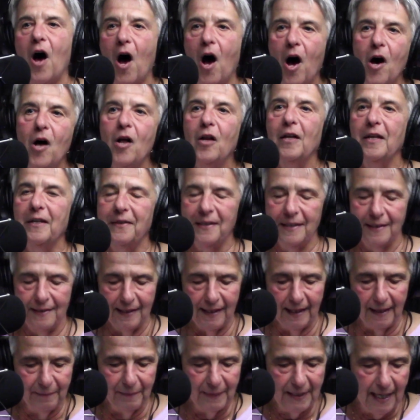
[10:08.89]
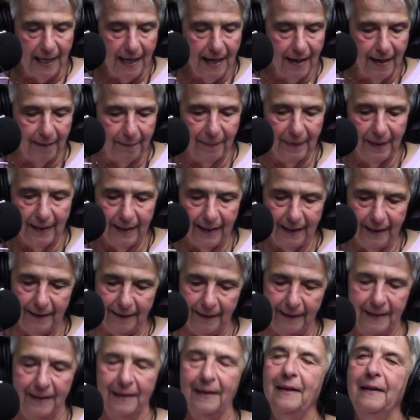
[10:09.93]
all at the same time.
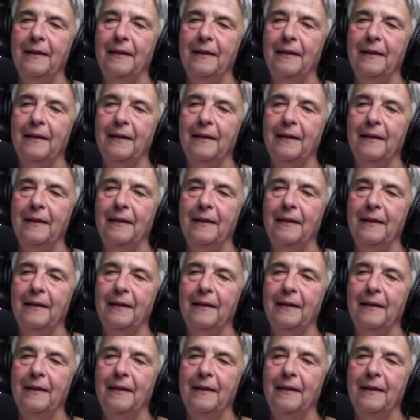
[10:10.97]
And